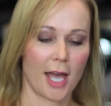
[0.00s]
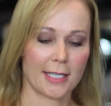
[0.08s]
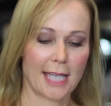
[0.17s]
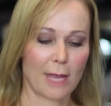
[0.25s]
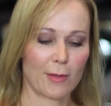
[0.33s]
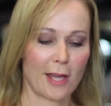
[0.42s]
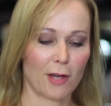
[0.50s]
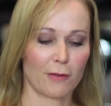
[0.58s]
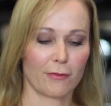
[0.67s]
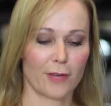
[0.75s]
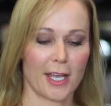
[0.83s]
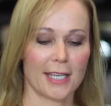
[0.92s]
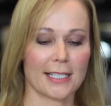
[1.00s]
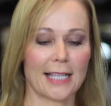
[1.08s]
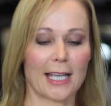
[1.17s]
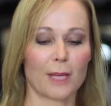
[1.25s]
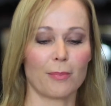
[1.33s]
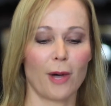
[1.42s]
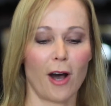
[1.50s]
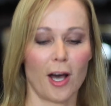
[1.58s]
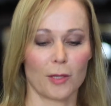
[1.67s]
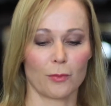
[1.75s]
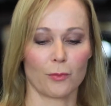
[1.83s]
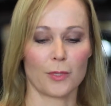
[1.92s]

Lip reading: "A day without a friend is like a pot